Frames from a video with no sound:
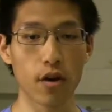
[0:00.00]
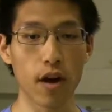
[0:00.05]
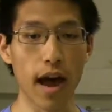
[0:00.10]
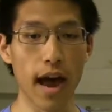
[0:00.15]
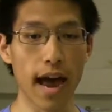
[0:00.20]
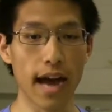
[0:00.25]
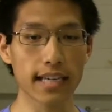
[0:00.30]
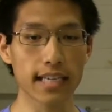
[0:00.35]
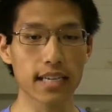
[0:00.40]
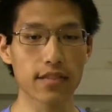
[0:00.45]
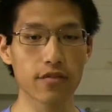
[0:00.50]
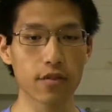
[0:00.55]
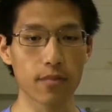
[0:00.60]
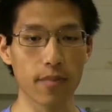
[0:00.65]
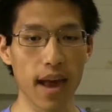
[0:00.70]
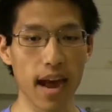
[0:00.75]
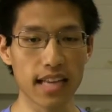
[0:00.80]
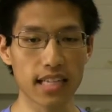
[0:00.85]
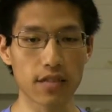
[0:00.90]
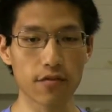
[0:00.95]
active and
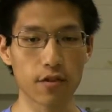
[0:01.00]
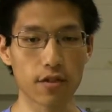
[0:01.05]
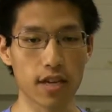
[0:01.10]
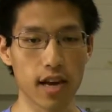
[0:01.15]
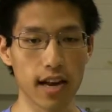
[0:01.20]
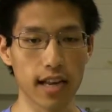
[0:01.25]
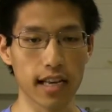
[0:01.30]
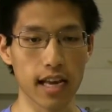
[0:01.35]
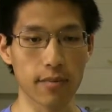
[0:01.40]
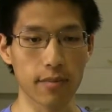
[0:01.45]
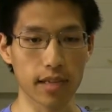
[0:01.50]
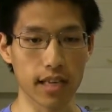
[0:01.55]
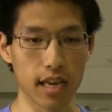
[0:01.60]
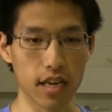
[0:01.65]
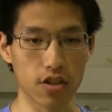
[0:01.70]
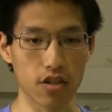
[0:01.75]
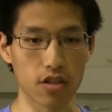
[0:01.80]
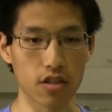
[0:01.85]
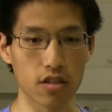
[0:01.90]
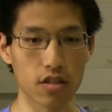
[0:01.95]
passive photonic
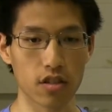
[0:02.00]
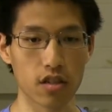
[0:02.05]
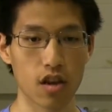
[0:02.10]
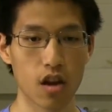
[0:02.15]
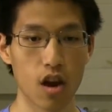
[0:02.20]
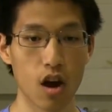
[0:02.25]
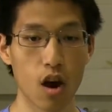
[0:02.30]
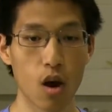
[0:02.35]
applications.